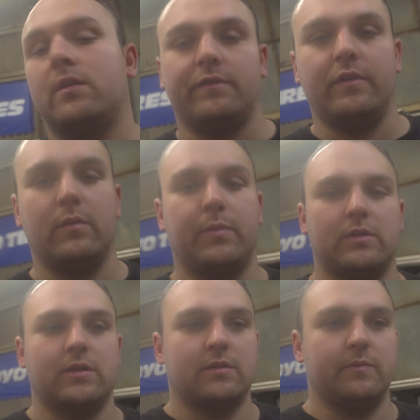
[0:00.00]
Going to film the
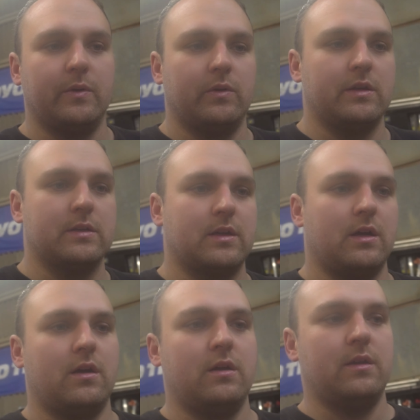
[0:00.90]
process of building this
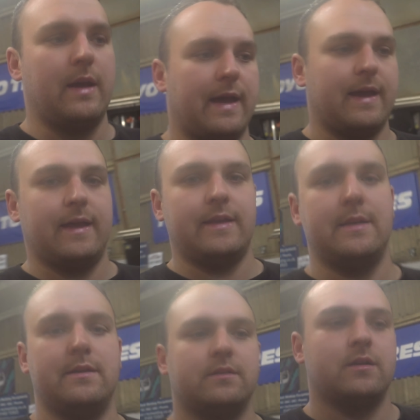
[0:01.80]
car
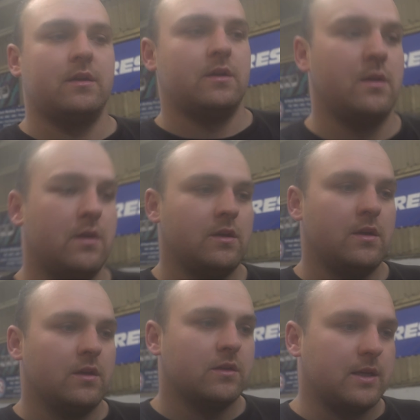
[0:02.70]
and
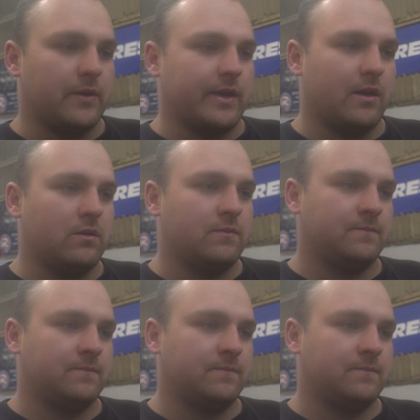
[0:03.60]
see how we get on.